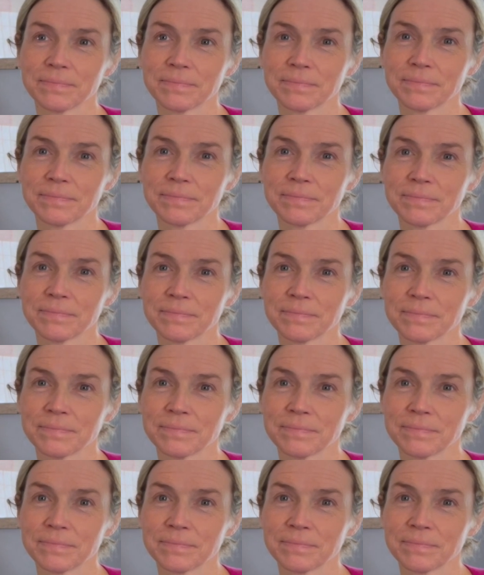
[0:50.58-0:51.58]

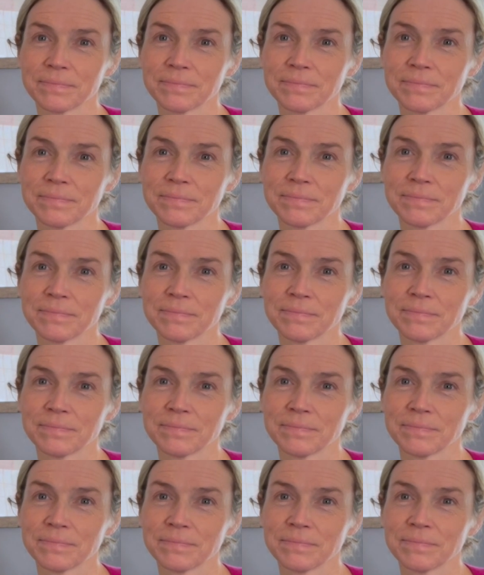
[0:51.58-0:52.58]

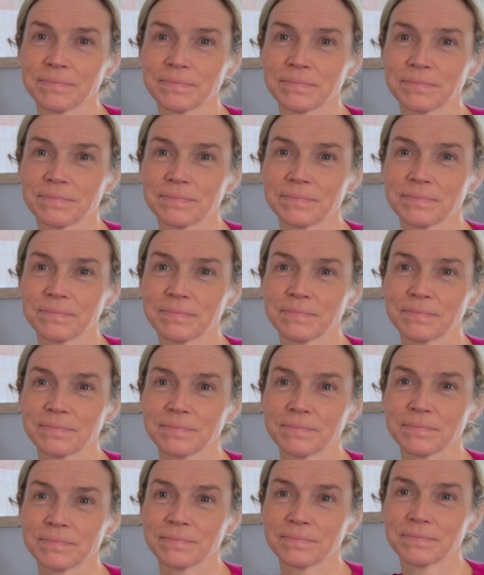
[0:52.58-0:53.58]

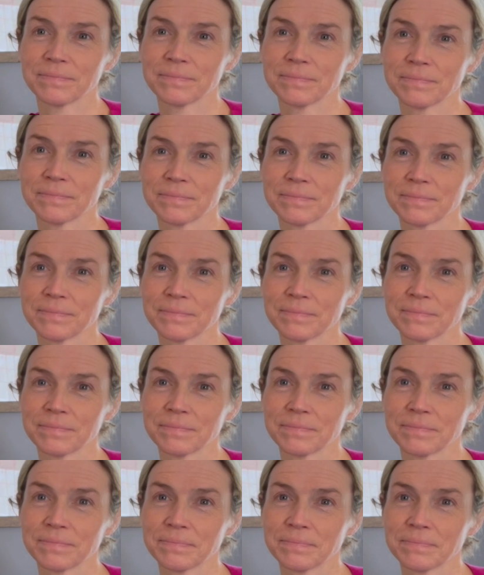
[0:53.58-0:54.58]

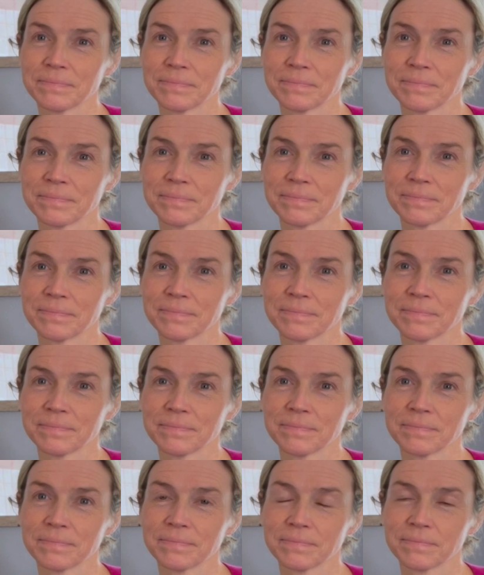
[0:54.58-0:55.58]

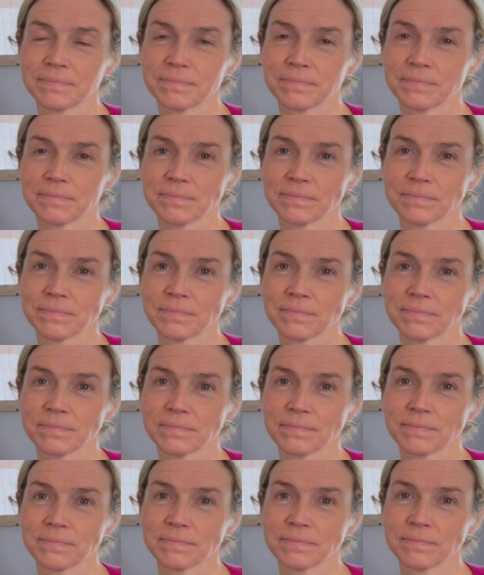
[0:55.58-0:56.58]

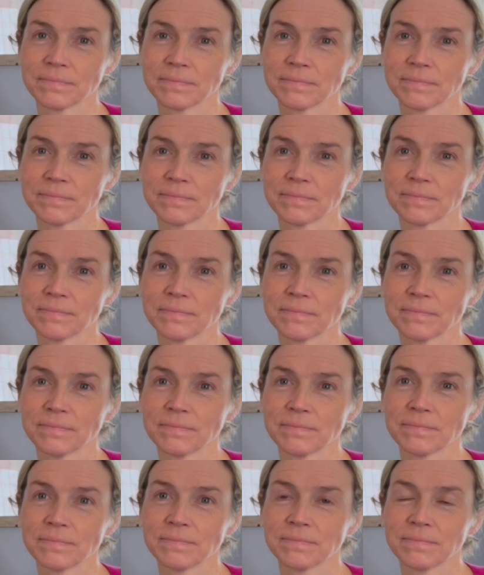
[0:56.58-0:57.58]

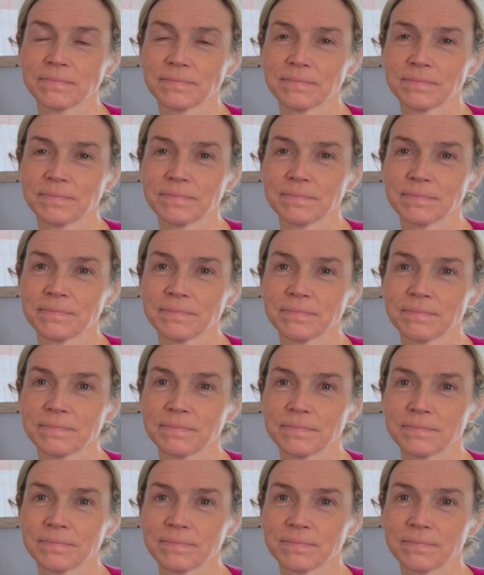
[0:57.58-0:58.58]
This person isn't speaking.